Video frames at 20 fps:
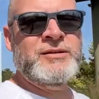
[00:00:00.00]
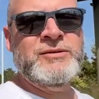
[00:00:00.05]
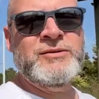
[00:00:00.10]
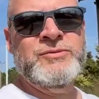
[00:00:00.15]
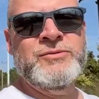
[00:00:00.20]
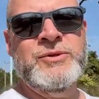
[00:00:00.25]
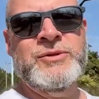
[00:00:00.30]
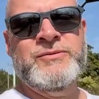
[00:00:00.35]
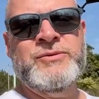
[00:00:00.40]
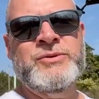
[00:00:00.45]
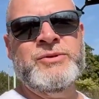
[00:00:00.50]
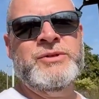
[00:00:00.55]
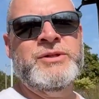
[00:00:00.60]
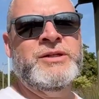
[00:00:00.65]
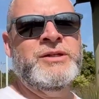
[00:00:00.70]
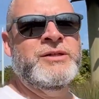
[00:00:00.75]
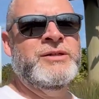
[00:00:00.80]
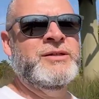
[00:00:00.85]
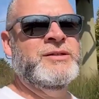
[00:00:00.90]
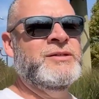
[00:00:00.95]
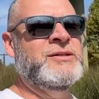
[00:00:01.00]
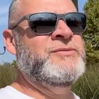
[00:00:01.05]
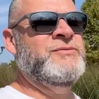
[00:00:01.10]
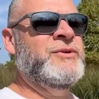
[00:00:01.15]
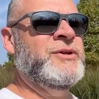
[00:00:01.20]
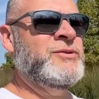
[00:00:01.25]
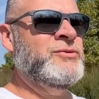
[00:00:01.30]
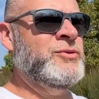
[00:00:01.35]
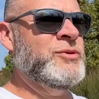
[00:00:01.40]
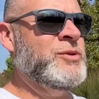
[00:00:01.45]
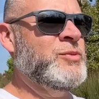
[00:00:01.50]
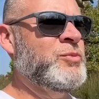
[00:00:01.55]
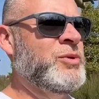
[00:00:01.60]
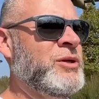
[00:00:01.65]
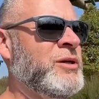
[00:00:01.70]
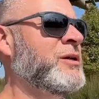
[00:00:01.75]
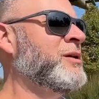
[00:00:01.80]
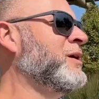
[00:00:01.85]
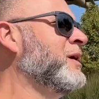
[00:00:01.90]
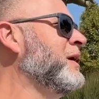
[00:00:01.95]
of the river is Veterans Park.